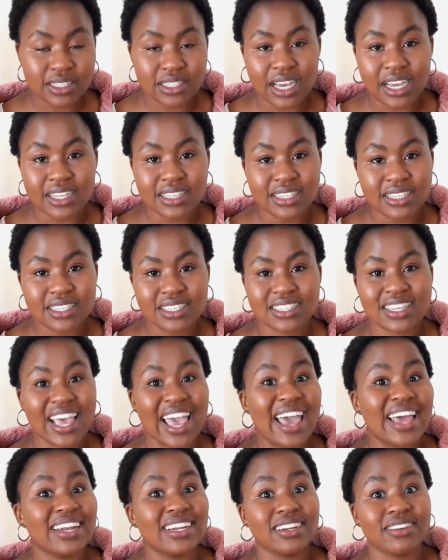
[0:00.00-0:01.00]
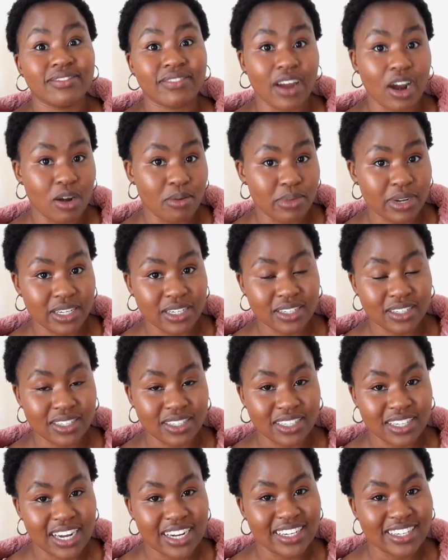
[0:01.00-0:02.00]
sciences and environmental
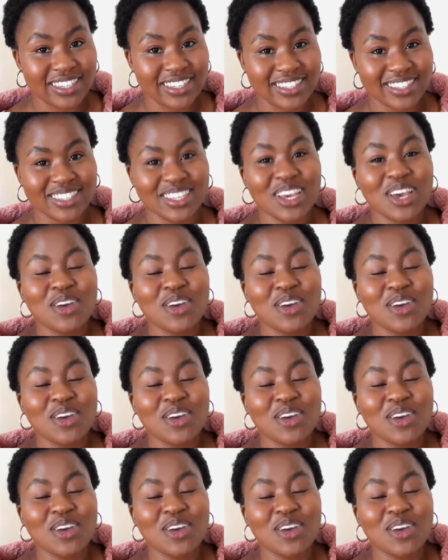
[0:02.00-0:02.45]
studies.